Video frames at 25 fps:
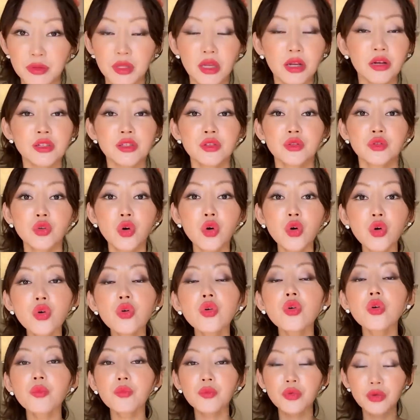there's
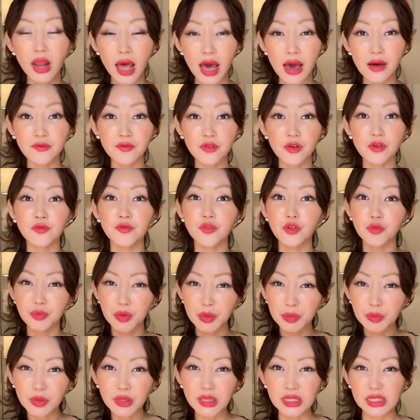no platform for
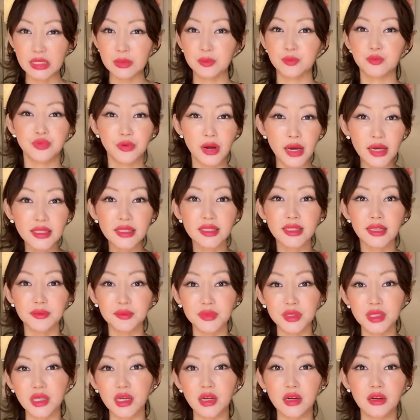people to express
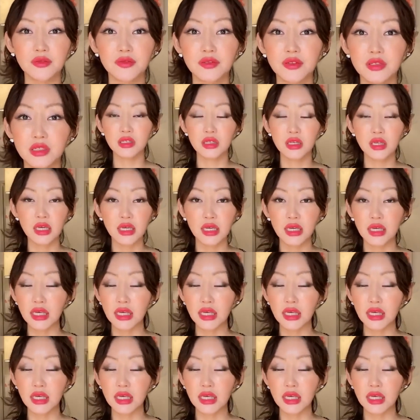themselves,